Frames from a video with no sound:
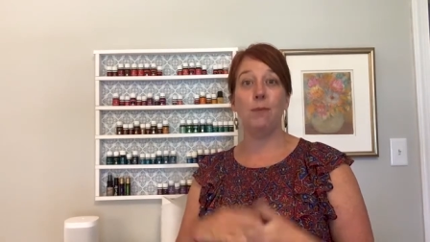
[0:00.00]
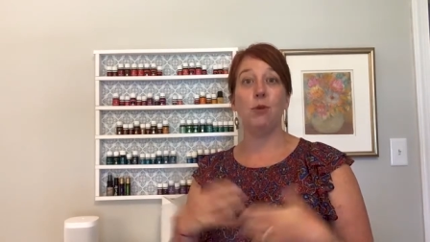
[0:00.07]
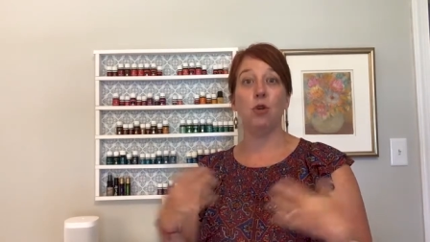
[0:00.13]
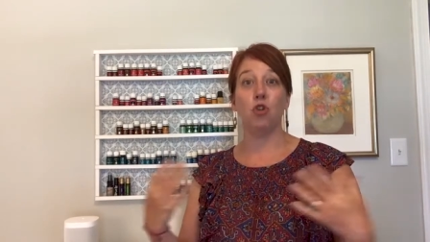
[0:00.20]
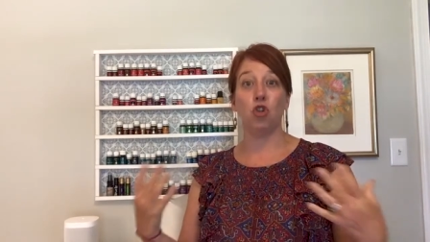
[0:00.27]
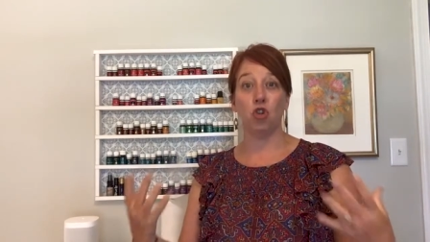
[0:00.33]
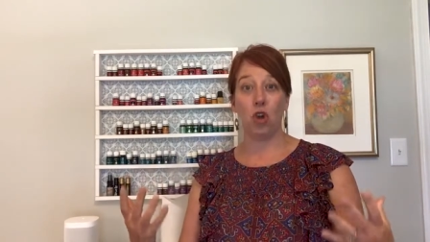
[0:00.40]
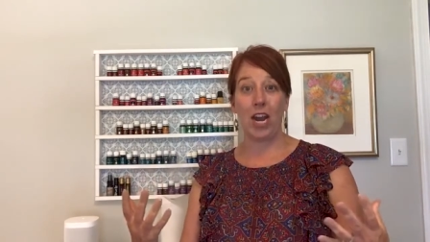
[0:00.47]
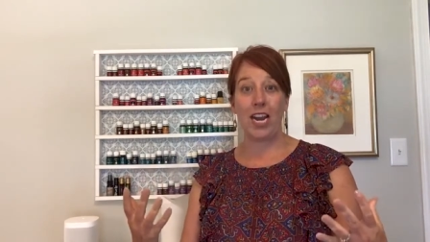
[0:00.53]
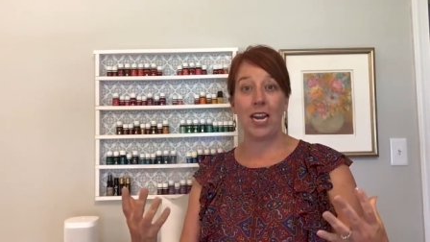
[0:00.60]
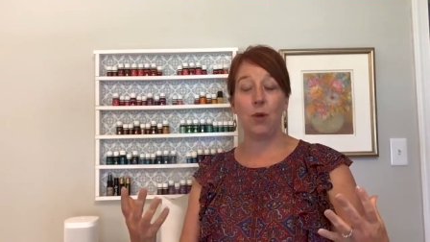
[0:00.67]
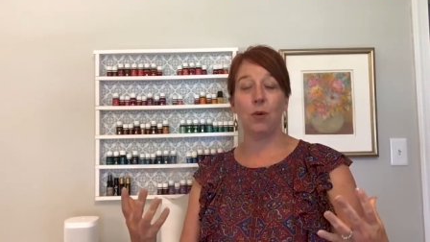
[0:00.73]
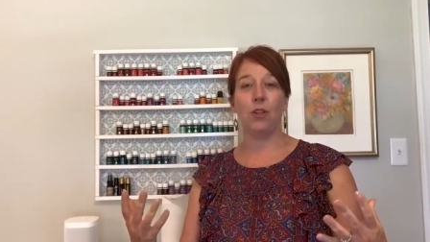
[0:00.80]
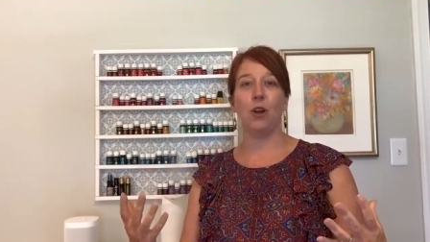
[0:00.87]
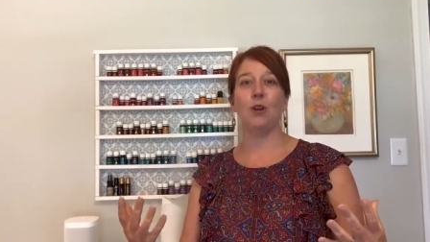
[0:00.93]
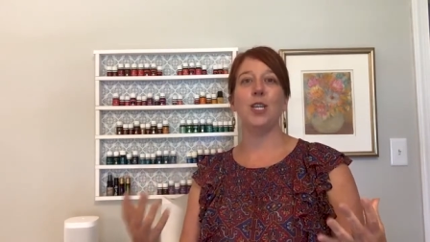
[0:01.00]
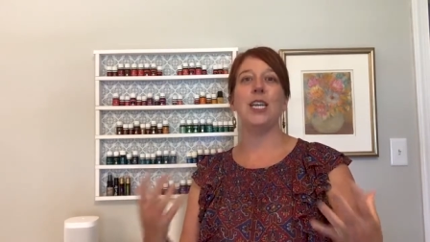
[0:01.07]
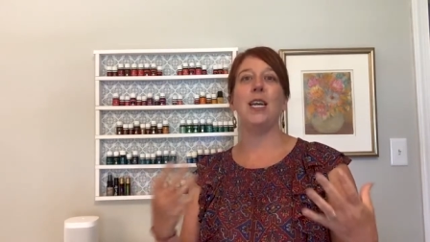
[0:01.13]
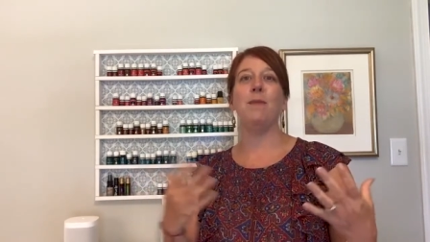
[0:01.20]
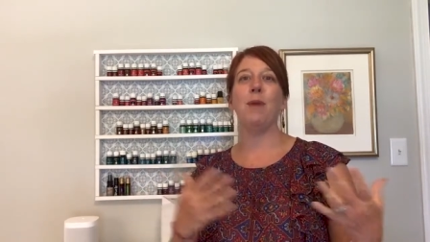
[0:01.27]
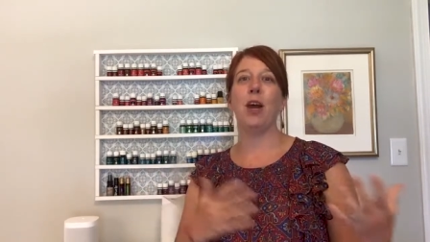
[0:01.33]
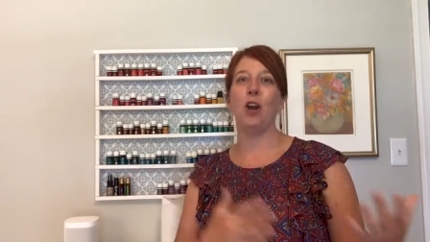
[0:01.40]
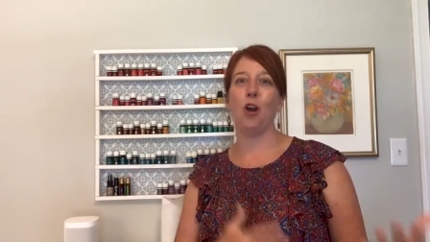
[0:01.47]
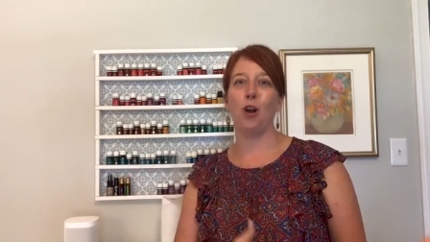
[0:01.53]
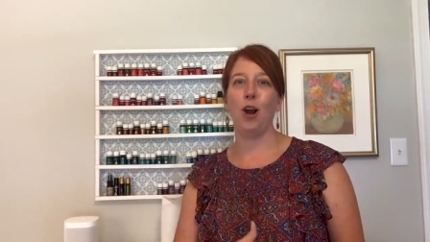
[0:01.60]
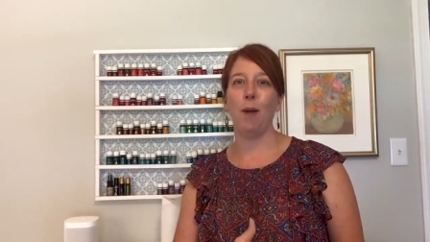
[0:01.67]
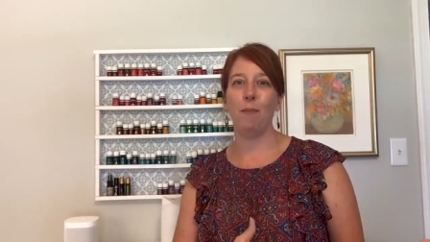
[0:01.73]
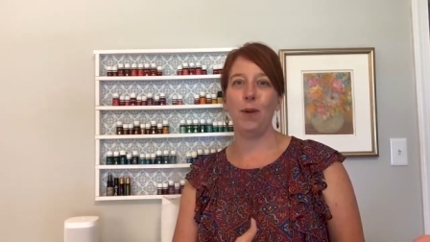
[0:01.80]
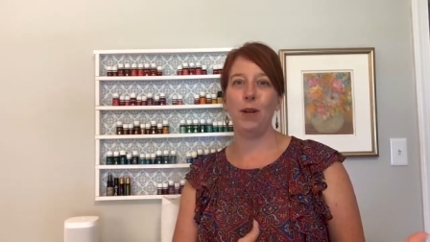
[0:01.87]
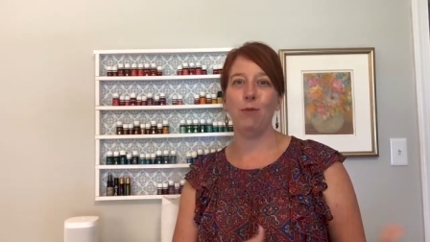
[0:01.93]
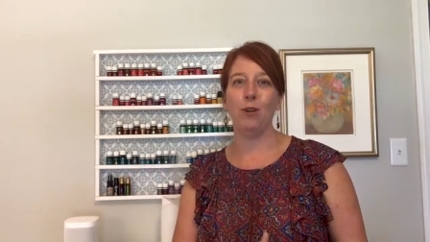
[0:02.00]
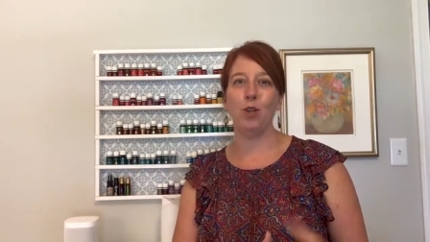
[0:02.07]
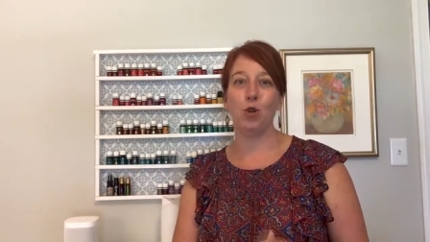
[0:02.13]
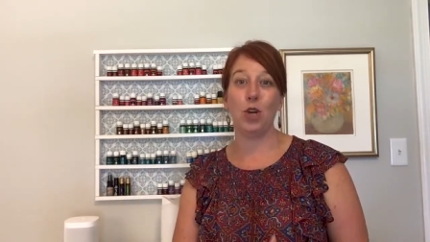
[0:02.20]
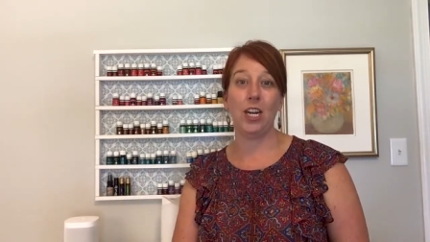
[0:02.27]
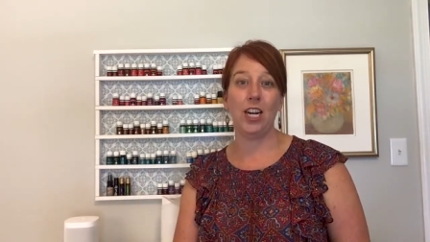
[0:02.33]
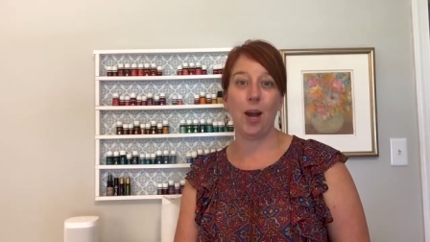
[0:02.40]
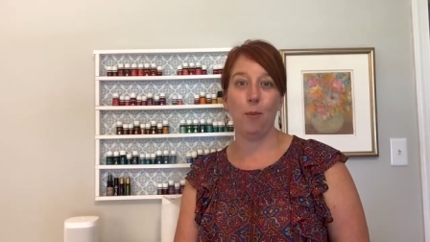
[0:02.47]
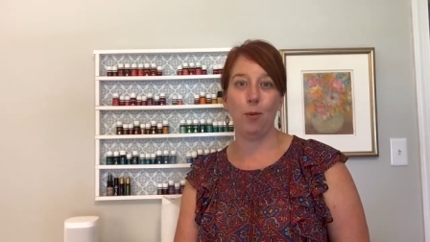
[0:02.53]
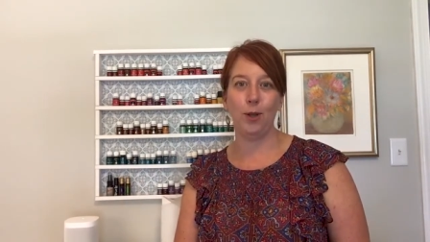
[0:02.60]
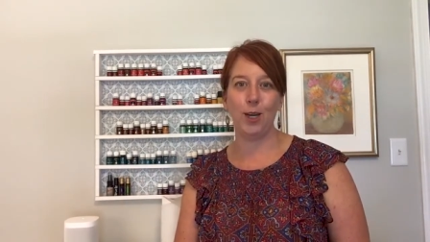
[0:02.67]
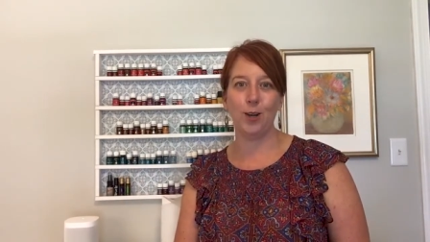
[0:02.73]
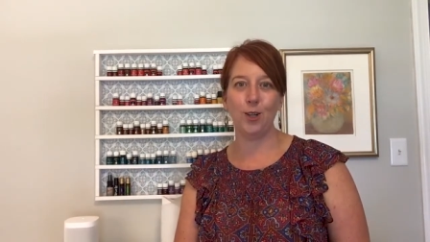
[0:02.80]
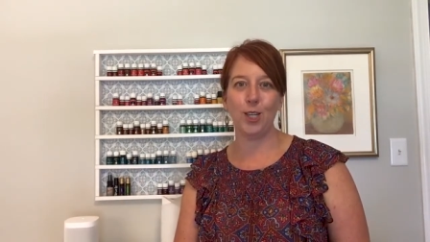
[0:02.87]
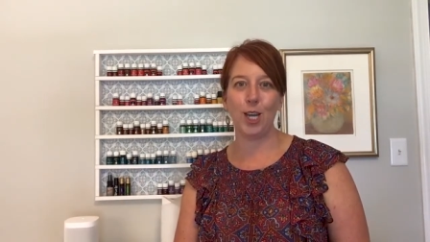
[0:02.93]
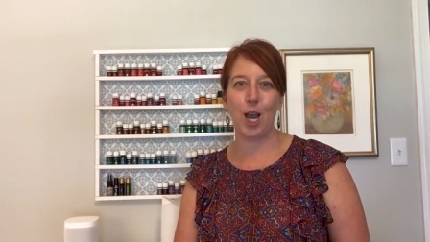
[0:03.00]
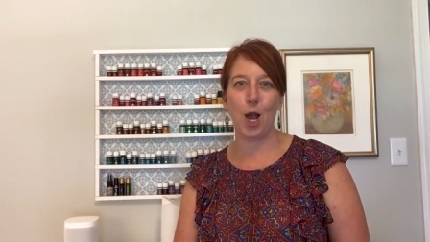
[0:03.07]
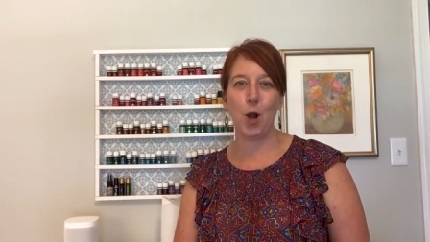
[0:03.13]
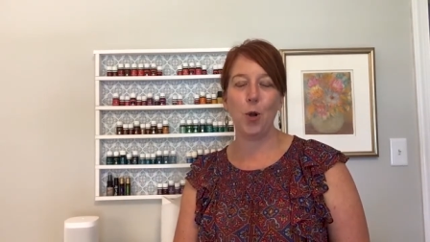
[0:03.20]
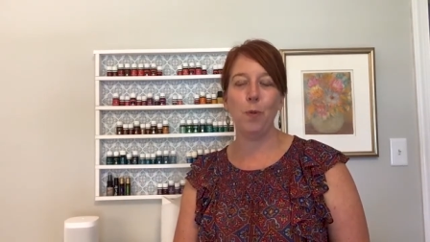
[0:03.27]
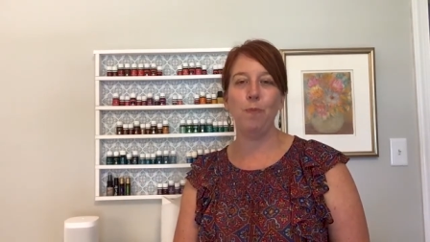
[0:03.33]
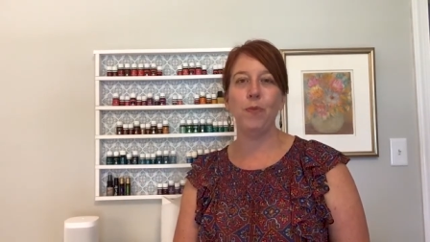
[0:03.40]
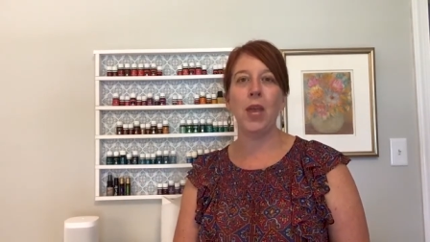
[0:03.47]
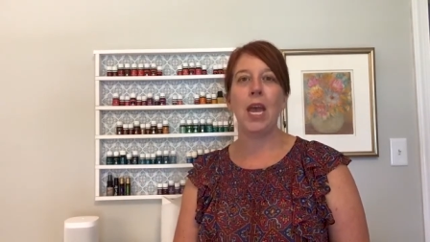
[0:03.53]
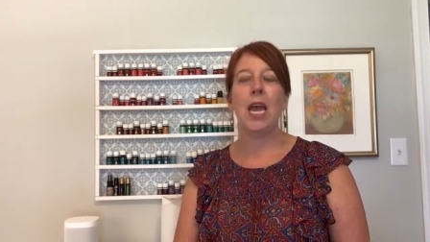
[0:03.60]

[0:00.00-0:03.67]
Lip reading: do a training with our team at our company retreat a couple of years ago.